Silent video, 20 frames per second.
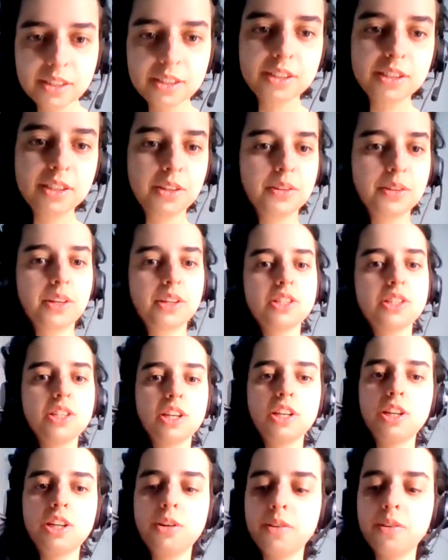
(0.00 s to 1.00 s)
So
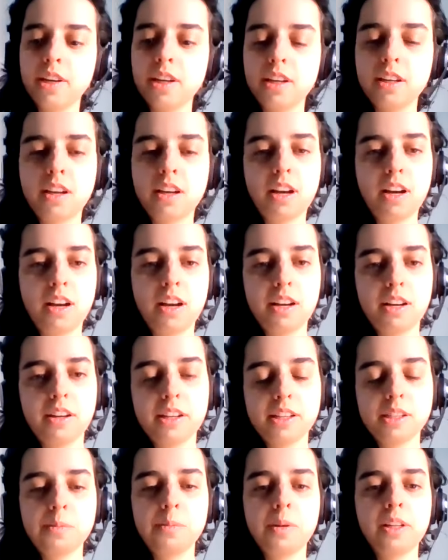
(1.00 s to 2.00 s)
continuing
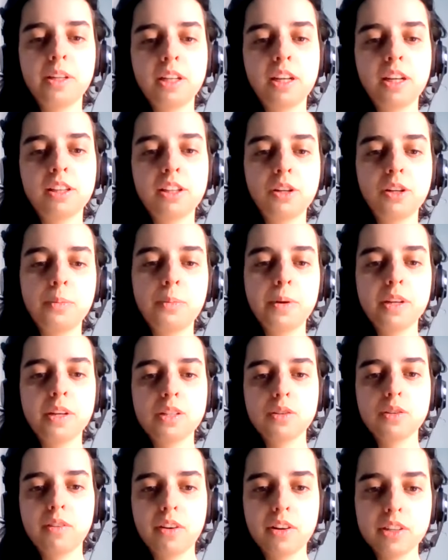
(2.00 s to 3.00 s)
explaining a little
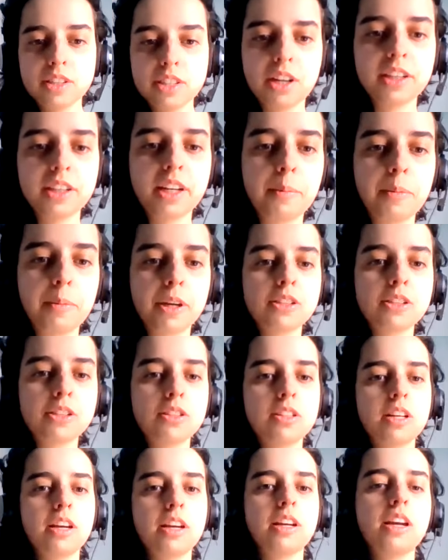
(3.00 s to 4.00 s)
bit of our dynamic
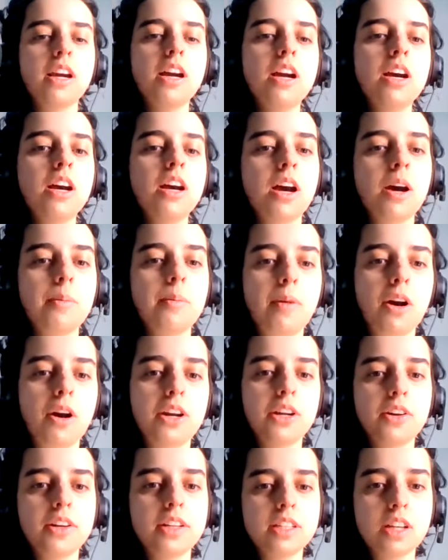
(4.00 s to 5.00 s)
today,
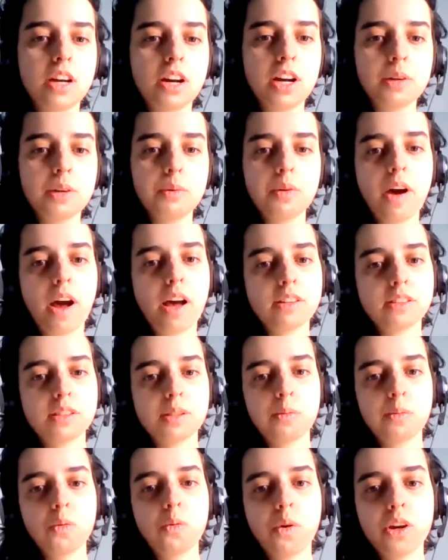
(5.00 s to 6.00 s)
Mario and I will ask
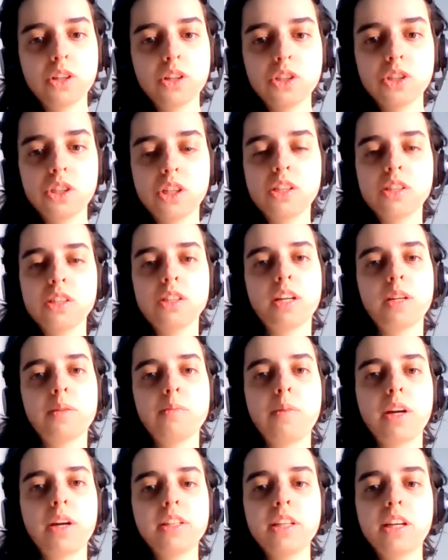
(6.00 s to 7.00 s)
some questions,
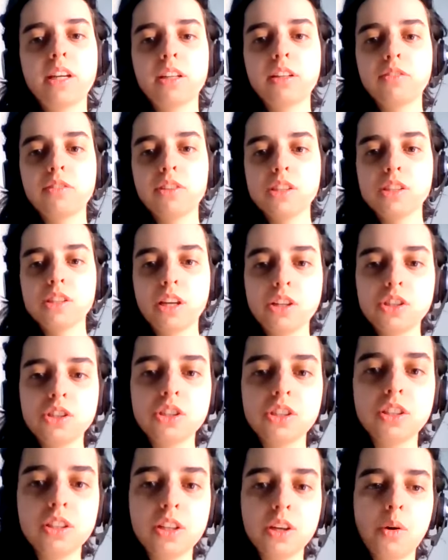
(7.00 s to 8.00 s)
and by the end of the
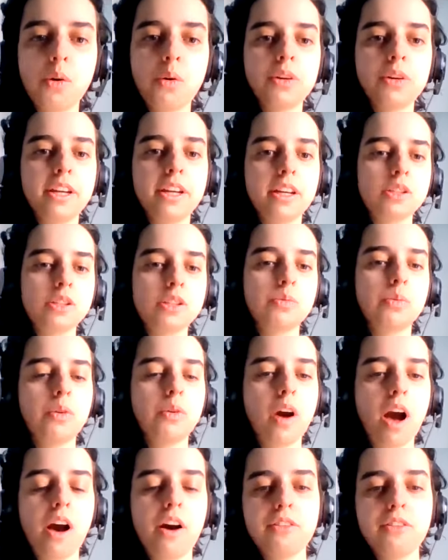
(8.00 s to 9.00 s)
session, the audience will
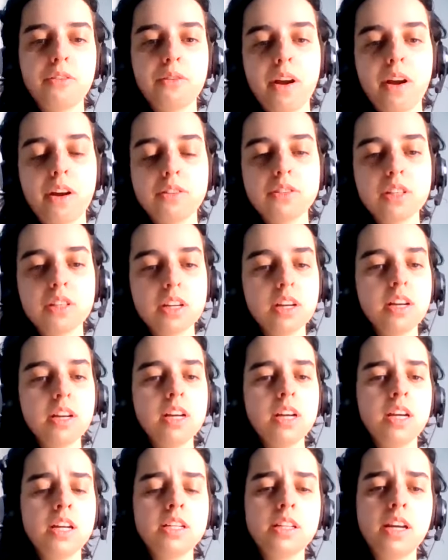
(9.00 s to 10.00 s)
have around
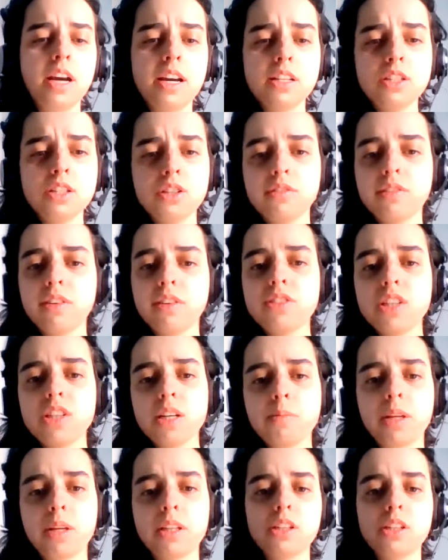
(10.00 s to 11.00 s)
10 to
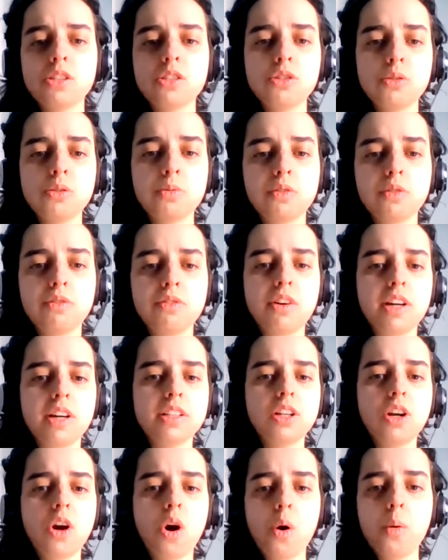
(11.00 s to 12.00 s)
15 minutes to
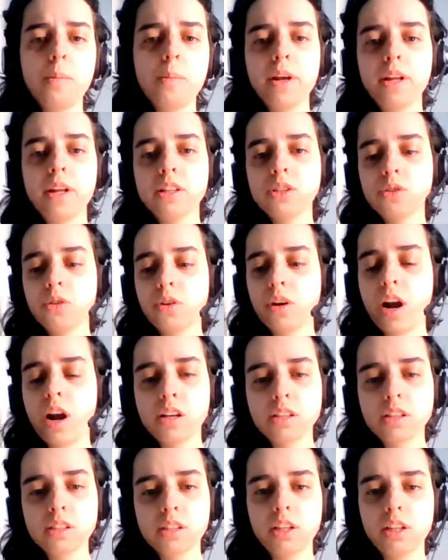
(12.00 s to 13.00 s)
provide comments or
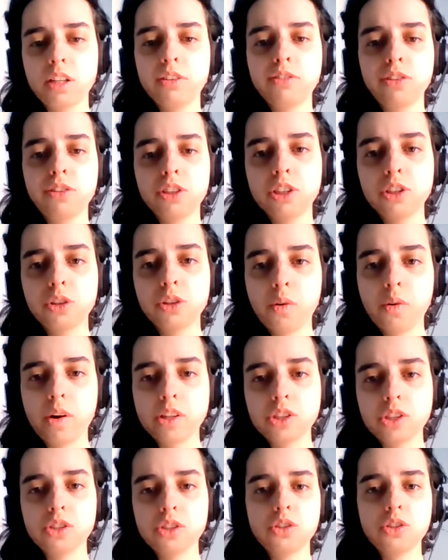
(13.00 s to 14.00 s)
ask any further
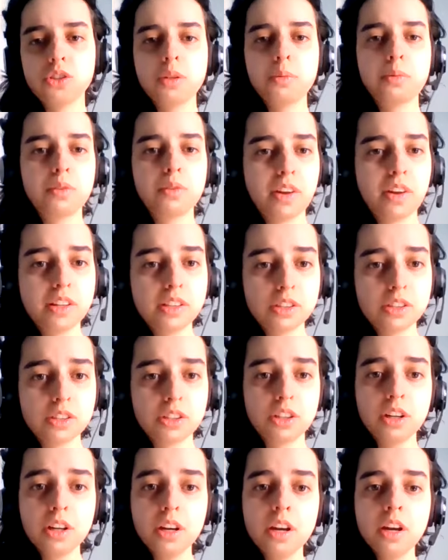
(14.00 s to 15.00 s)
questions to the
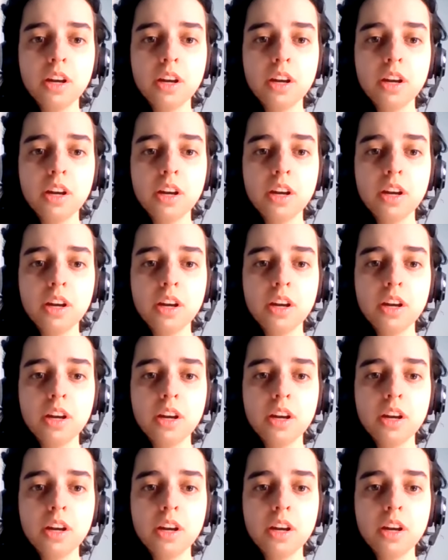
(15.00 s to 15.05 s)
professor.